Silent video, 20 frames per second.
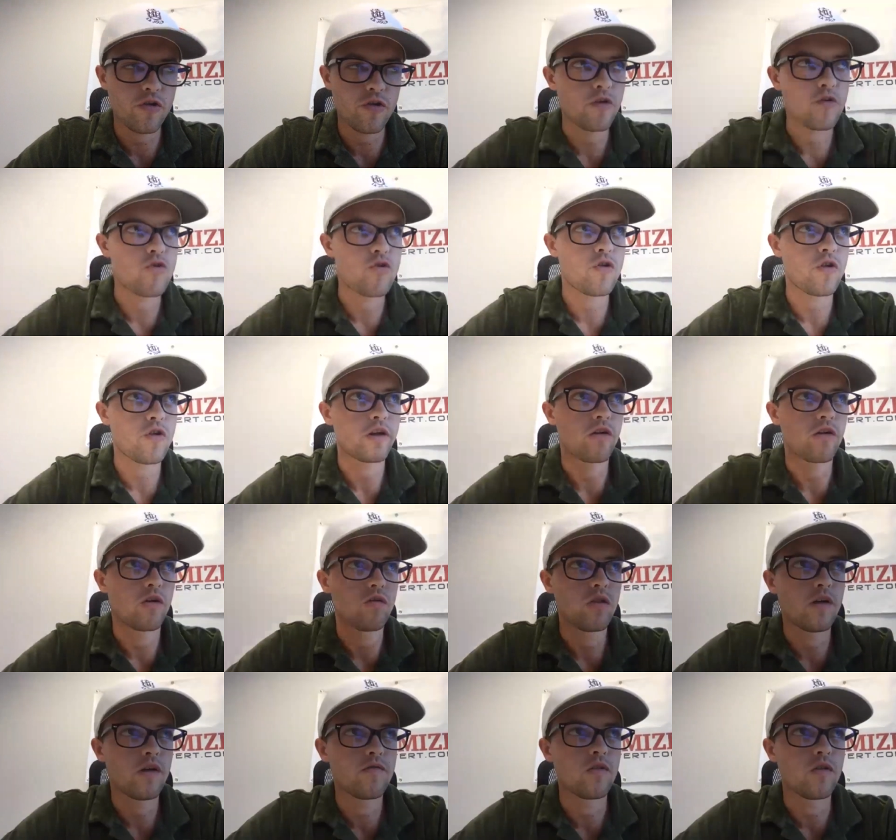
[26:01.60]
is just like our
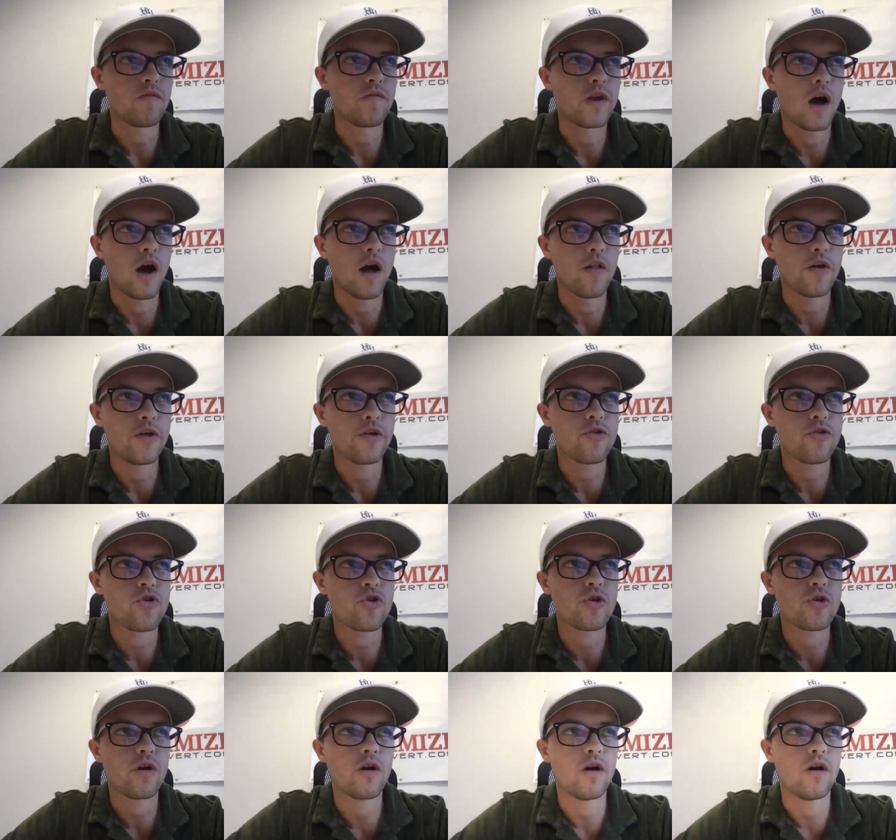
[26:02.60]
level of
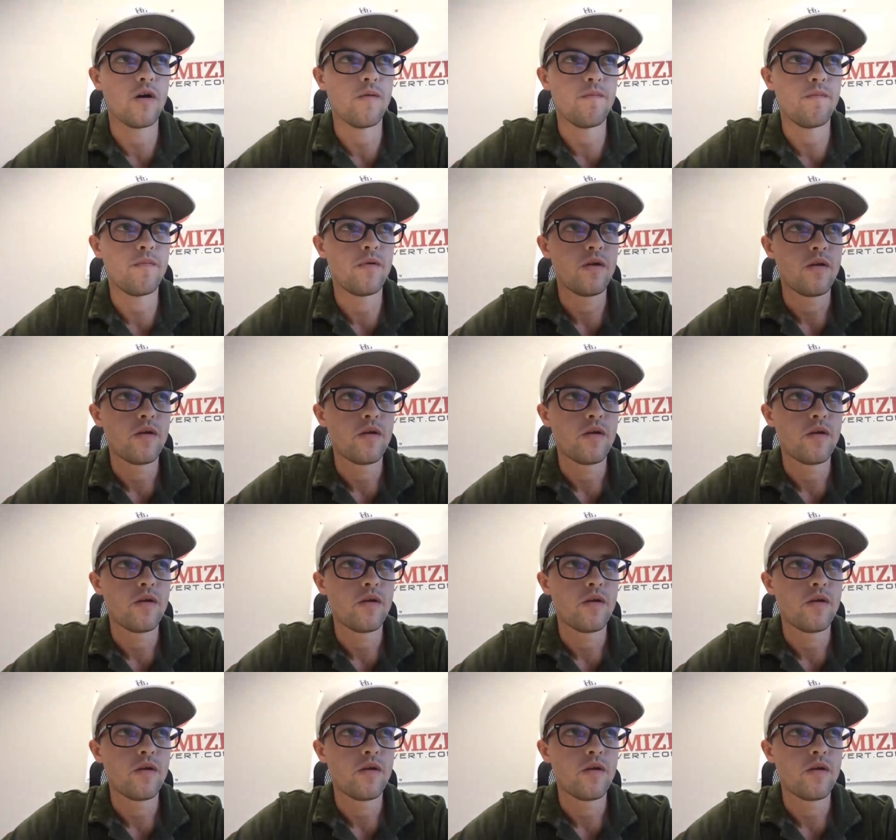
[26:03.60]
knowledge. Um,